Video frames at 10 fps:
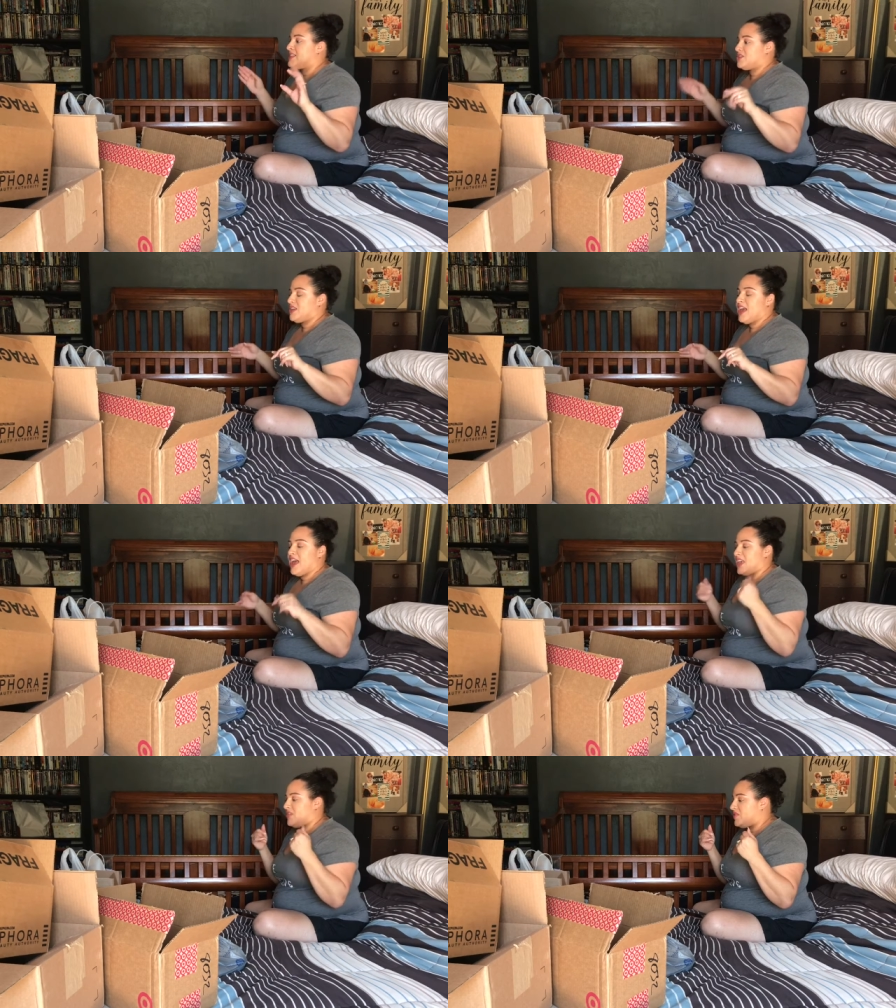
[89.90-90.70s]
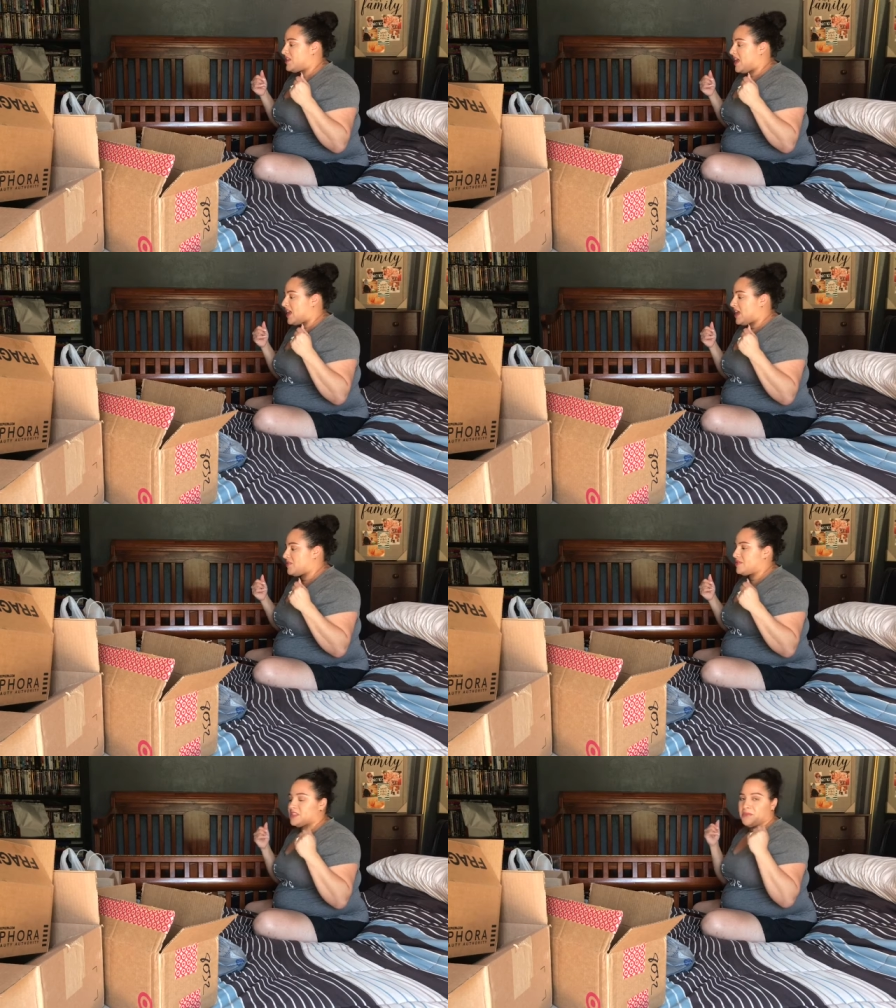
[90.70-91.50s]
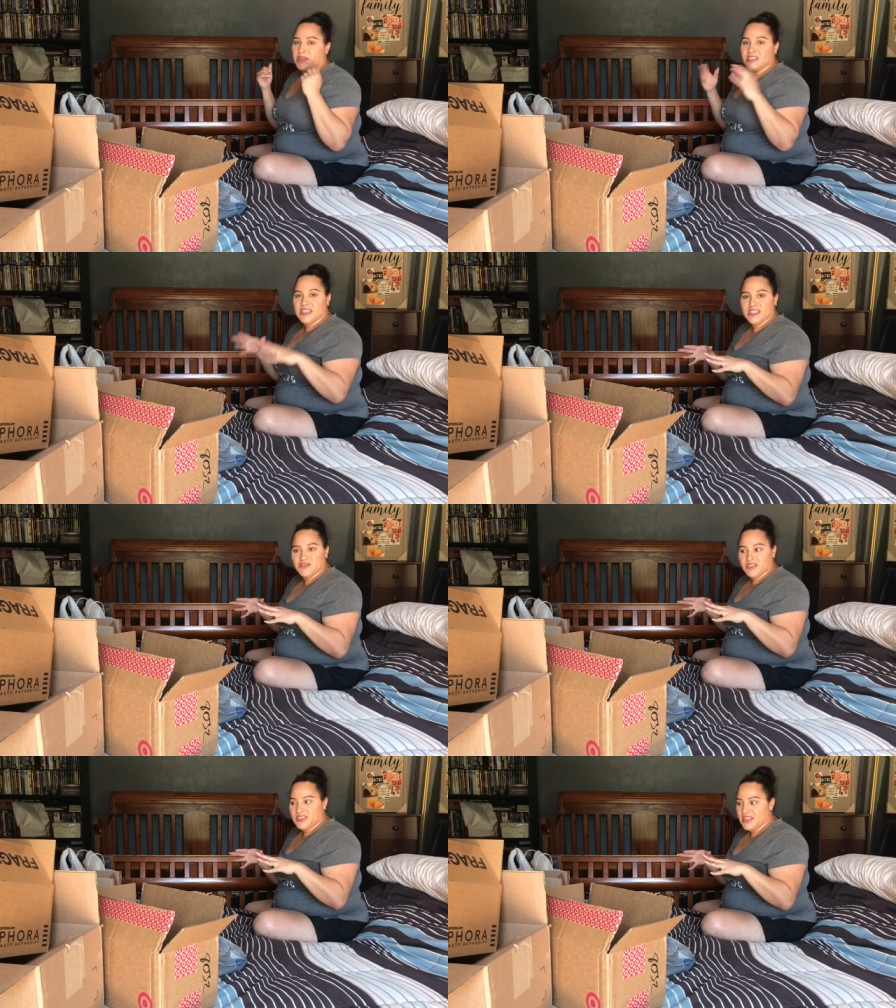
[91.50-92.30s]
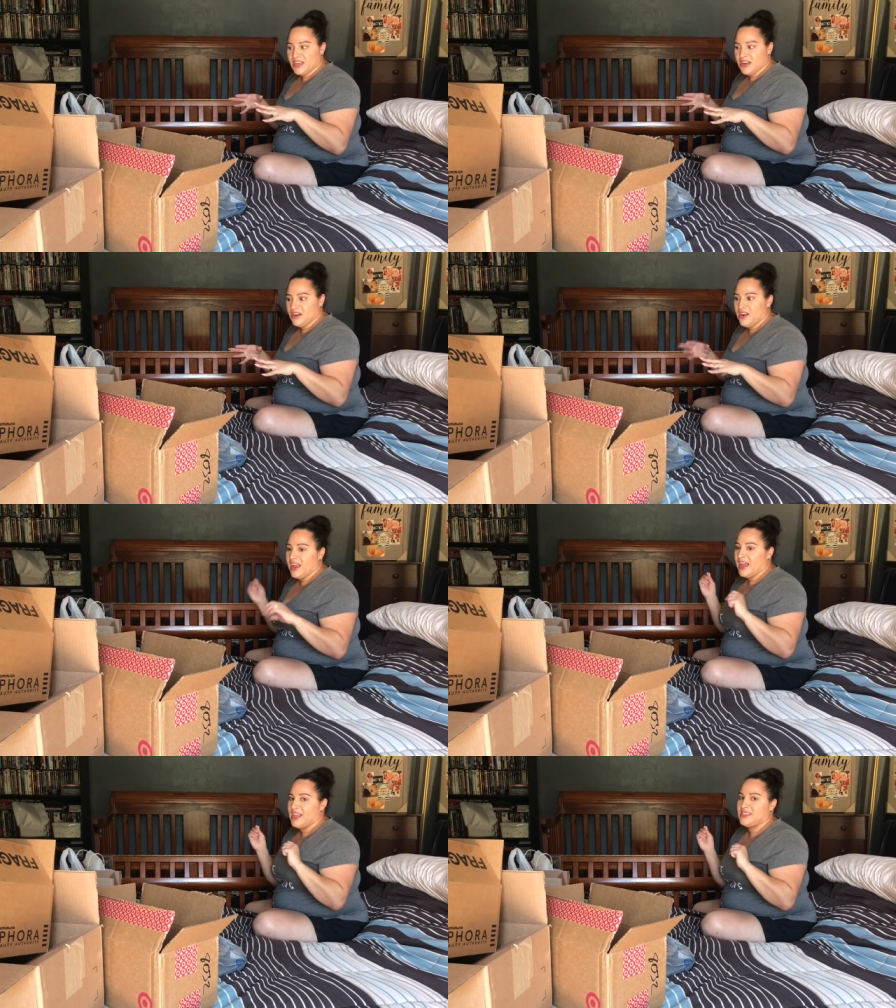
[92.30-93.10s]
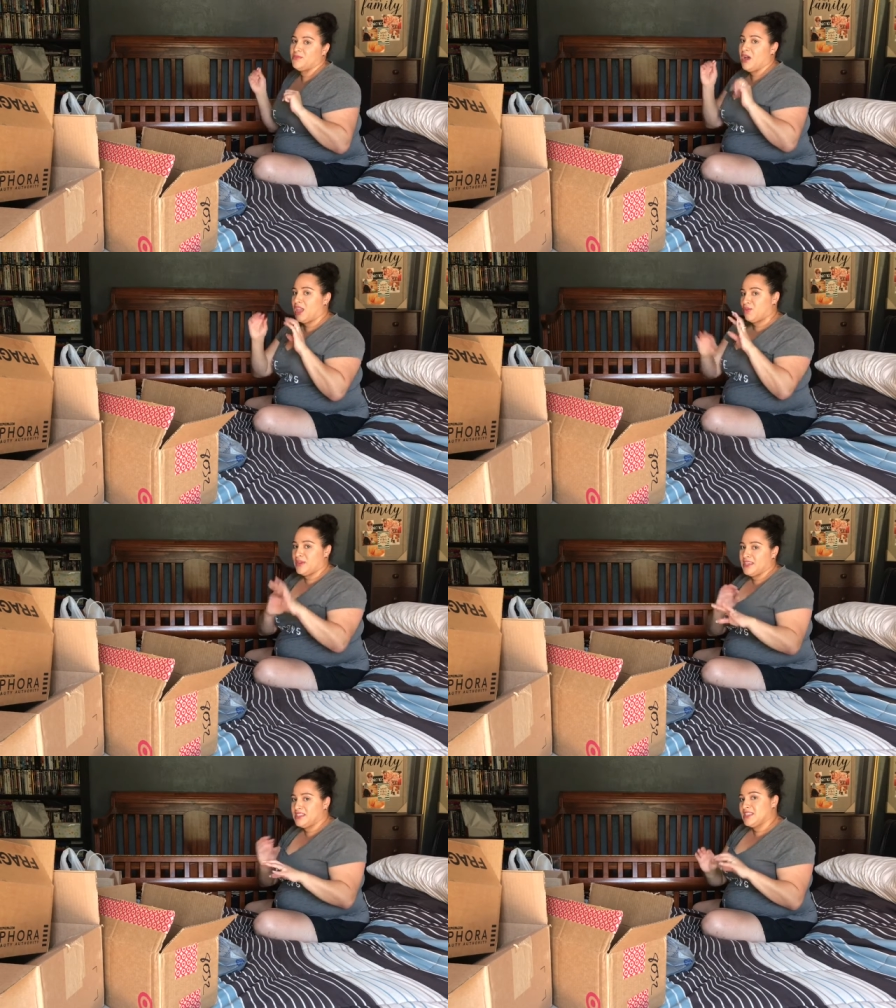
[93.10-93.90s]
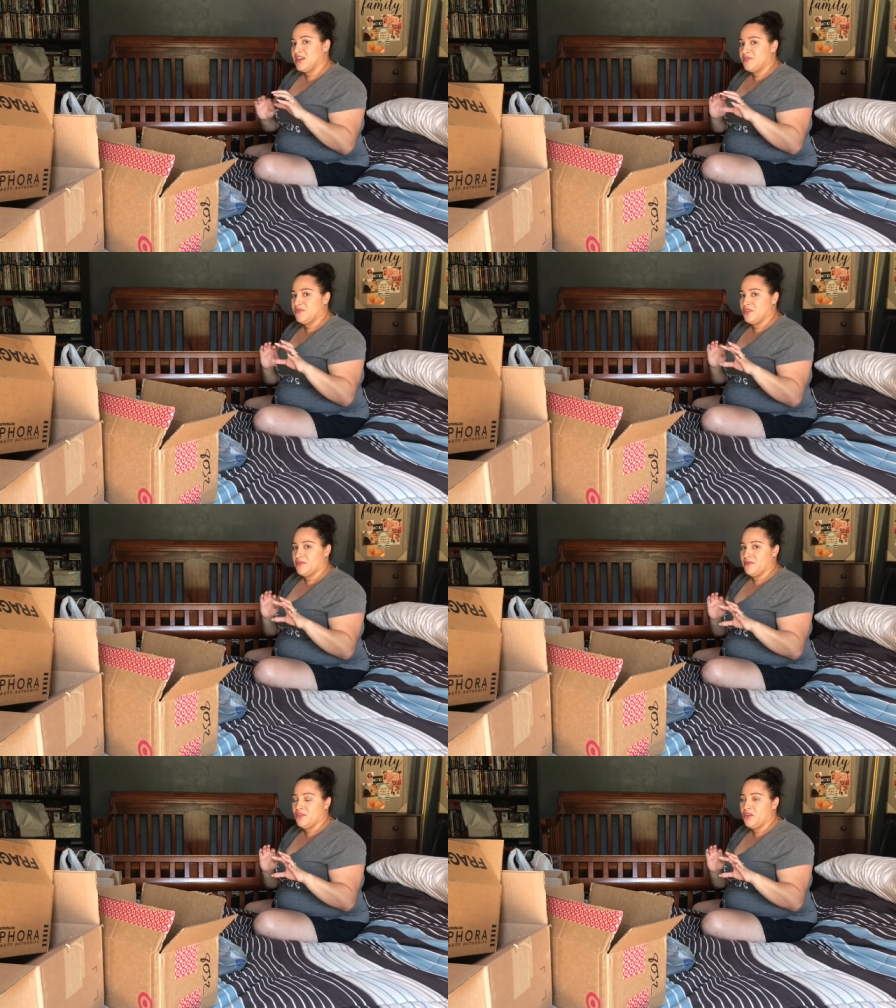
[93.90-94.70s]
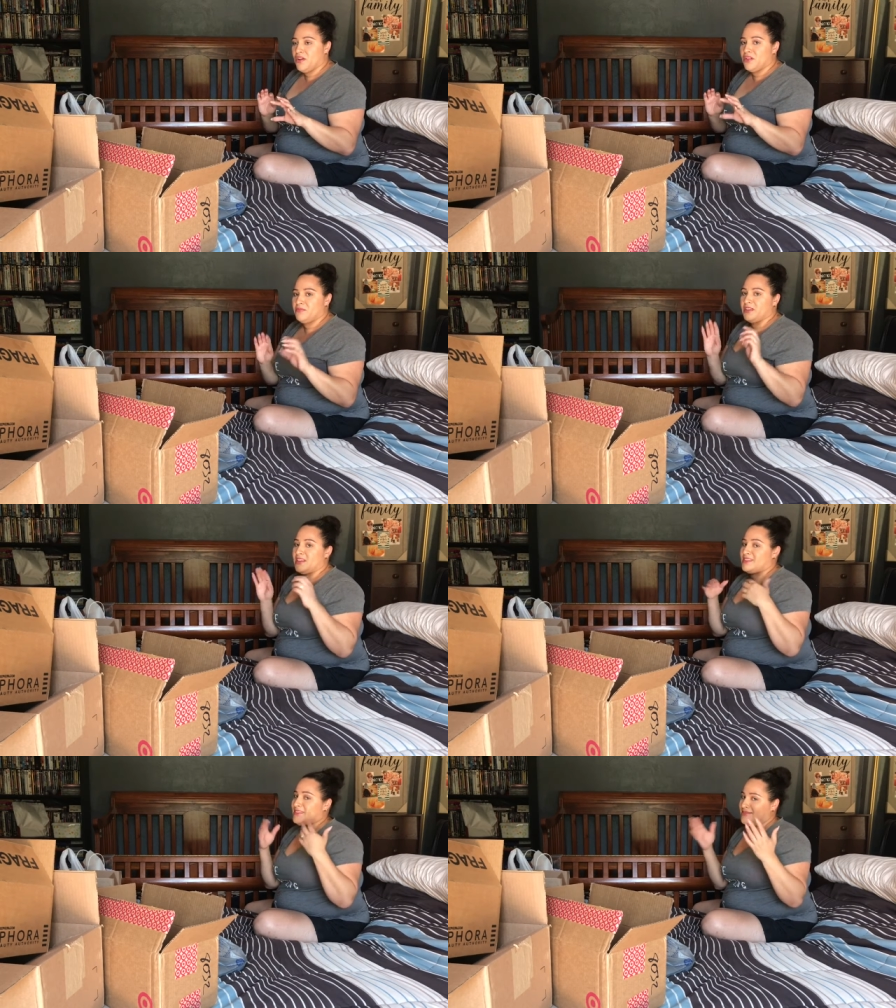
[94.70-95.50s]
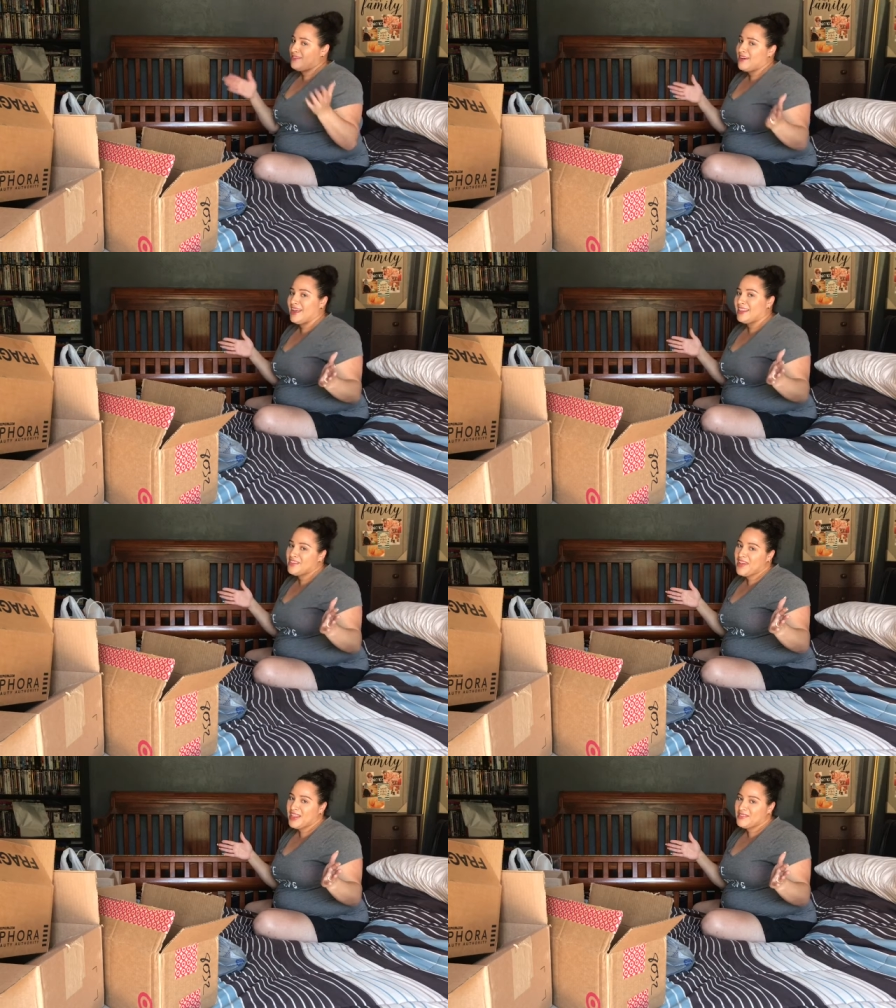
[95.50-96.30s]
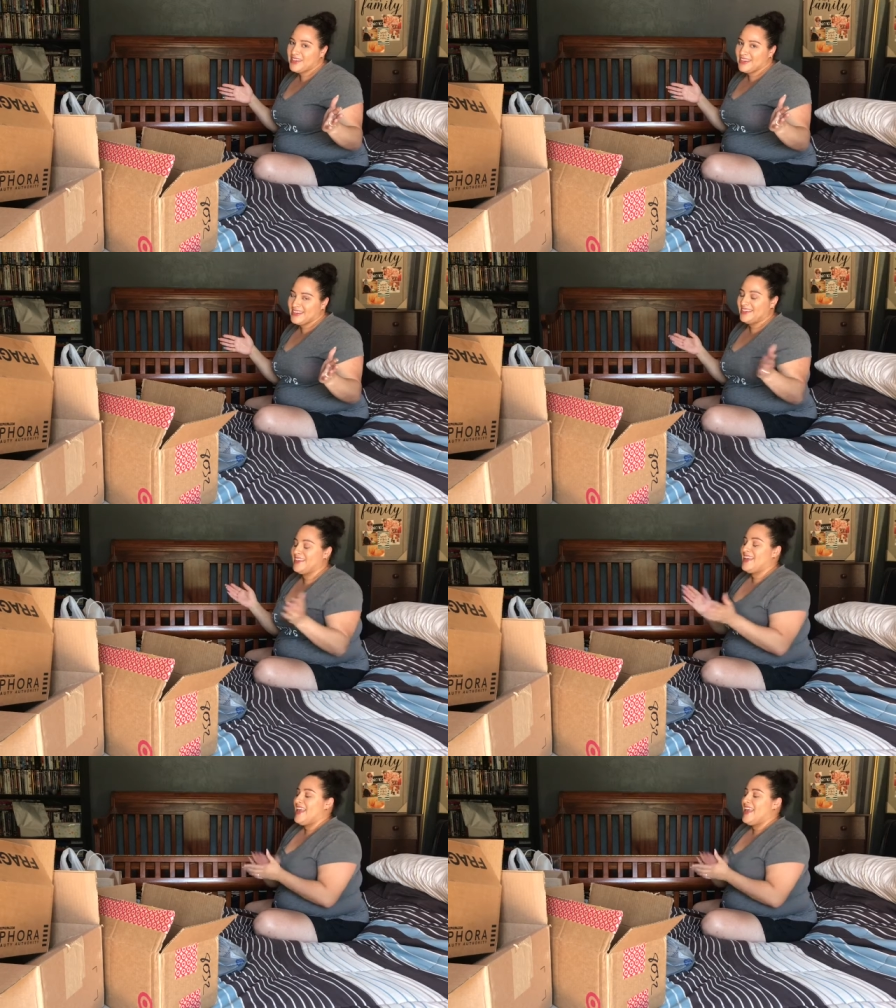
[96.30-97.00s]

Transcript: so yeah I even have some accessories there I got some Halloween stuff for the fall because you know I love Halloween